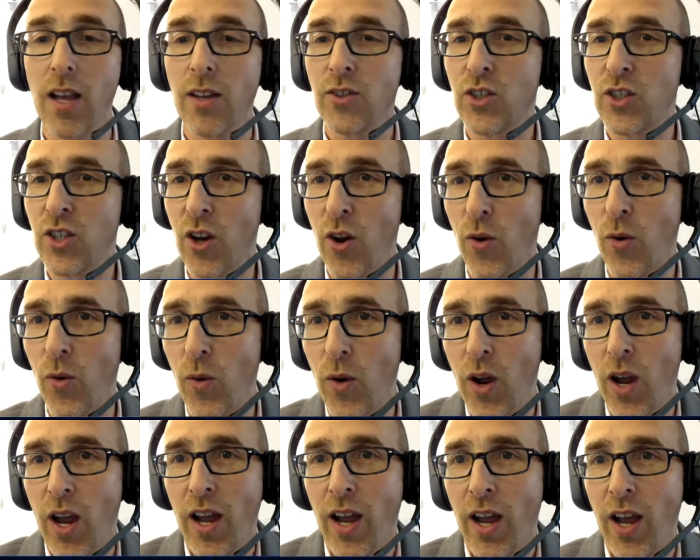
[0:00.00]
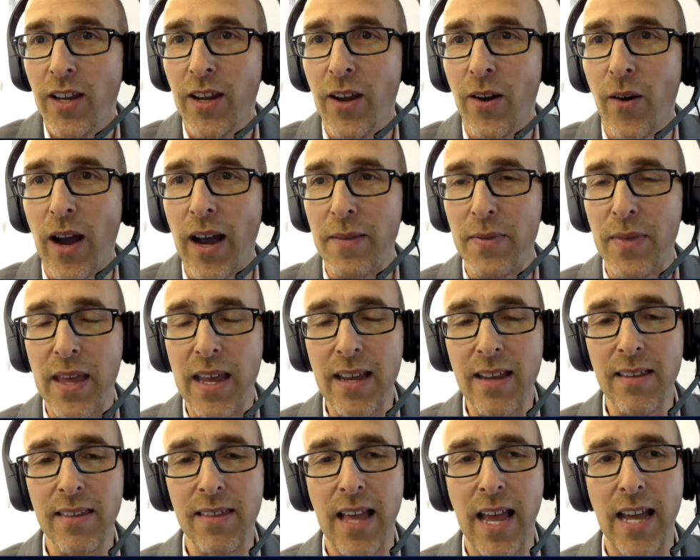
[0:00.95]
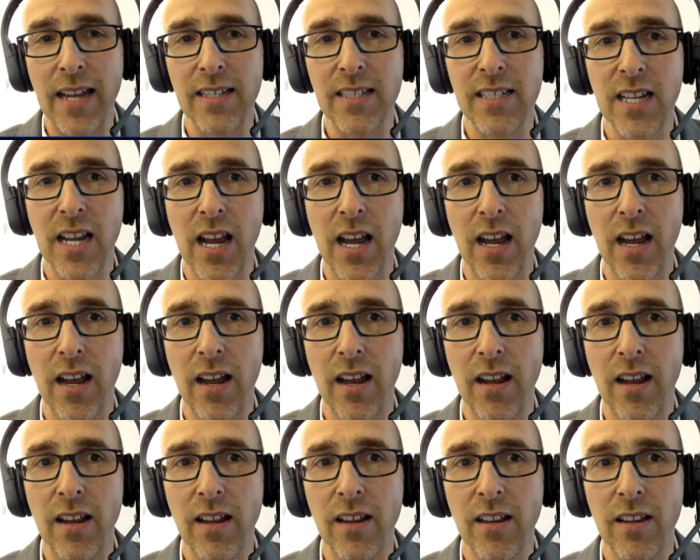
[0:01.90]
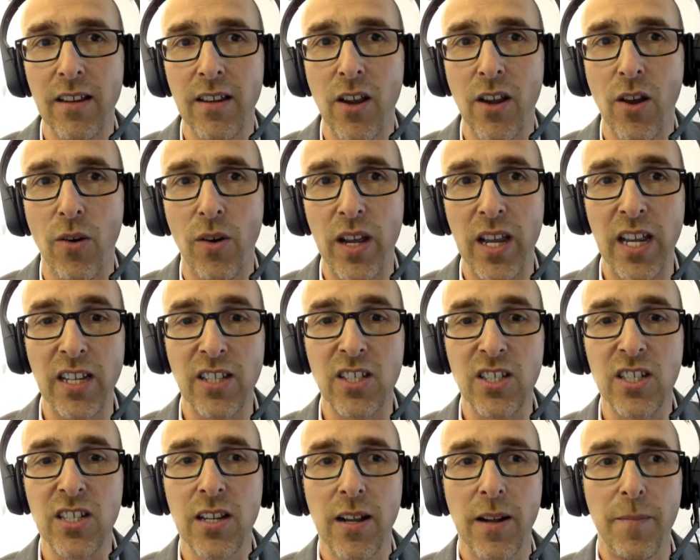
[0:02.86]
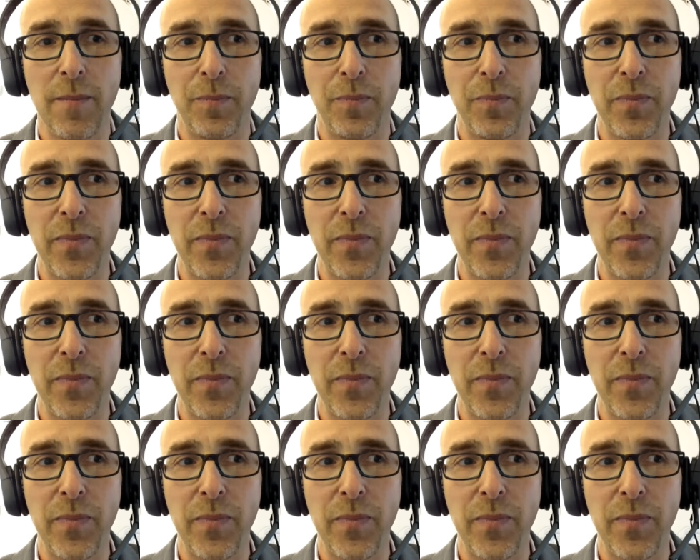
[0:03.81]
So, you know, I think that, uh, you know, it's